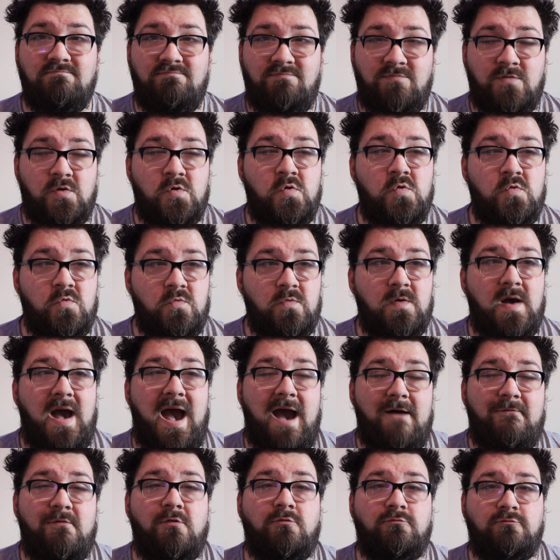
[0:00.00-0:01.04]
do
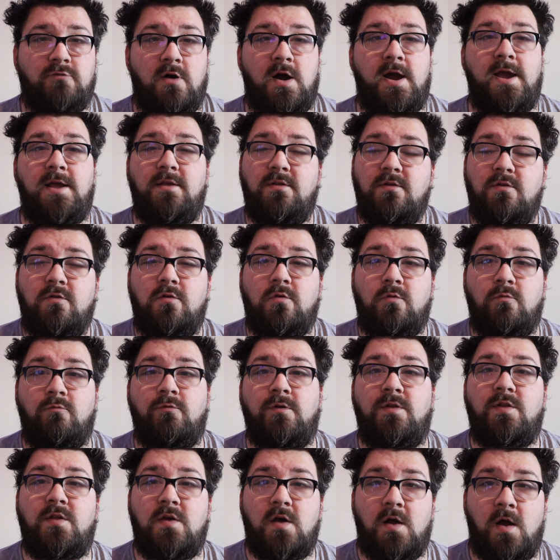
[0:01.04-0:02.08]
have a right to
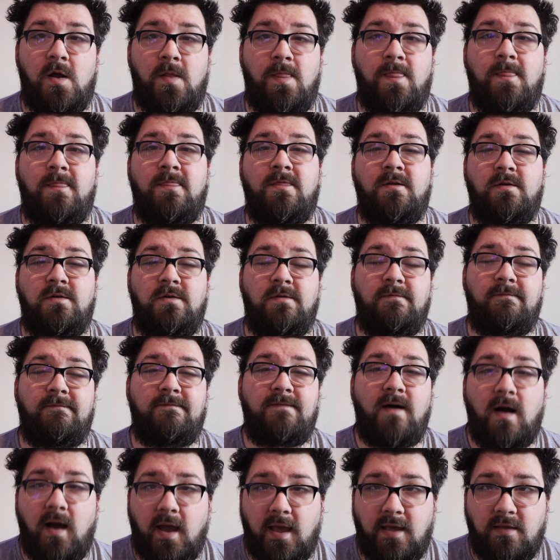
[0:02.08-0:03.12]
return the
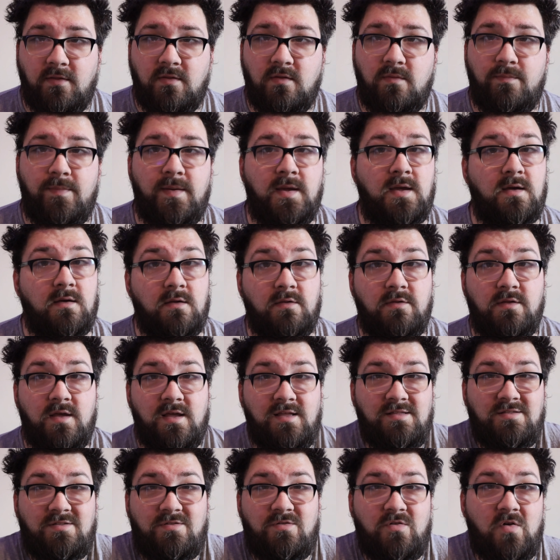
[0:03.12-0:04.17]
device because
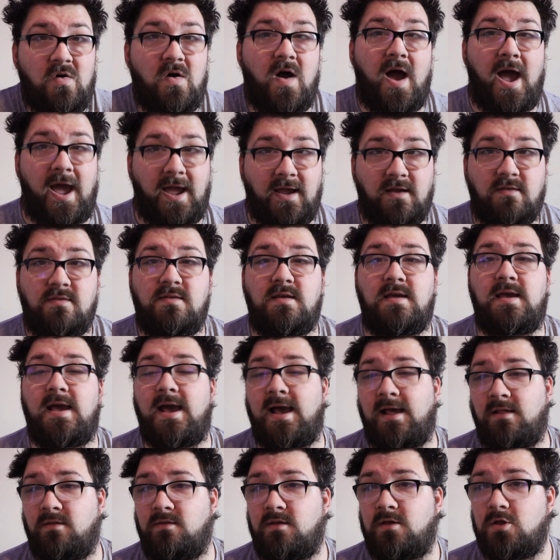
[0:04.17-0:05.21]
it's not acting
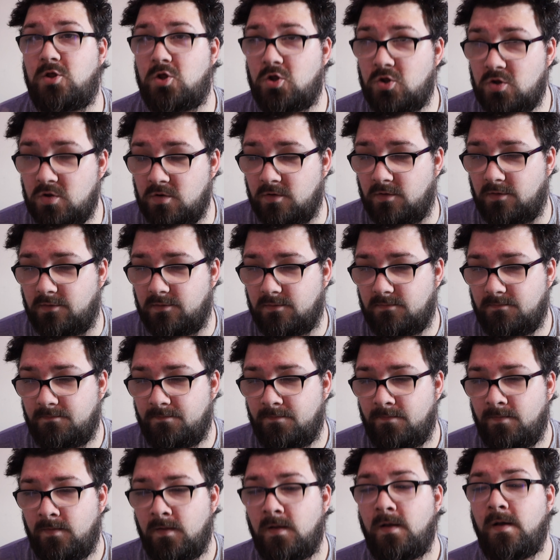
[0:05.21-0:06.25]
as it should.
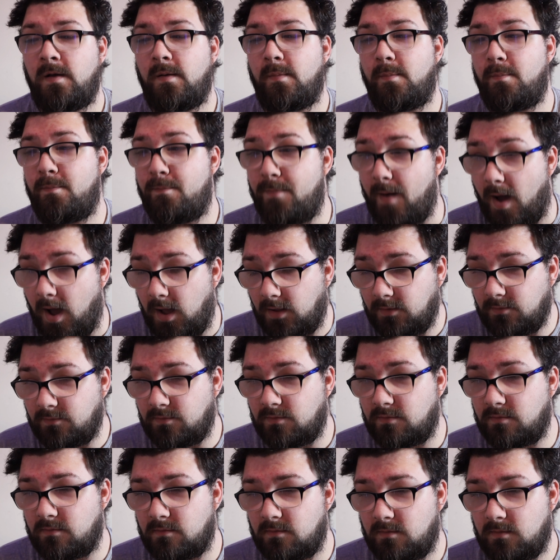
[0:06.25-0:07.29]

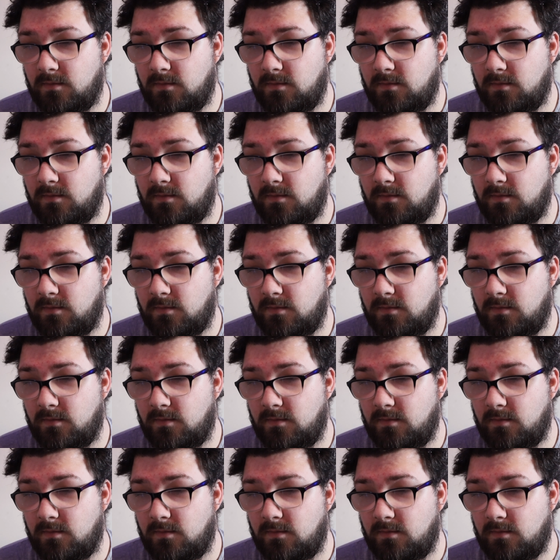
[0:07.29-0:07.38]
But